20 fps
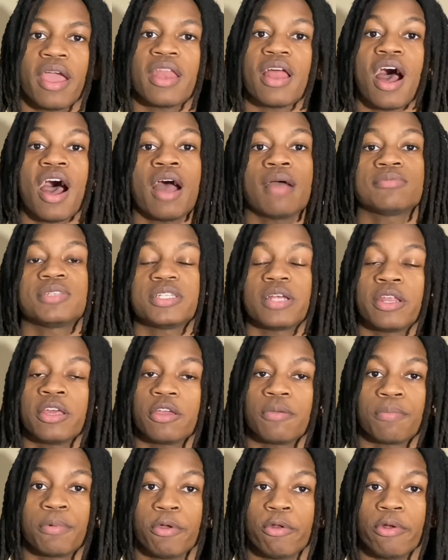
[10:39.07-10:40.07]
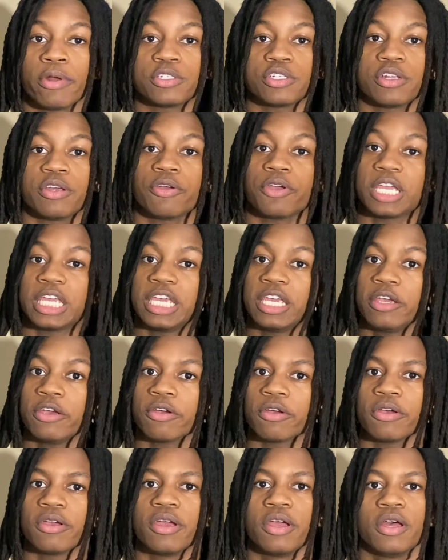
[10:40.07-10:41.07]
and I'm studying computer engineering
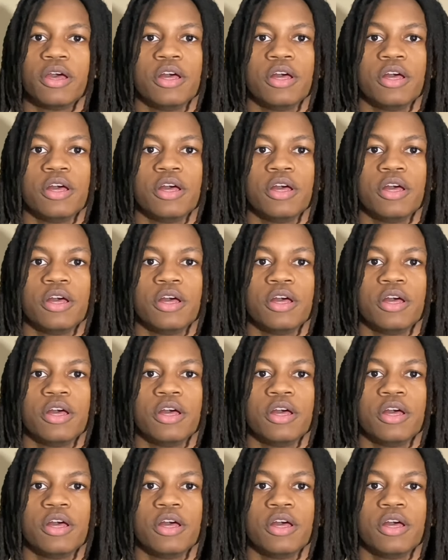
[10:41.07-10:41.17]
here.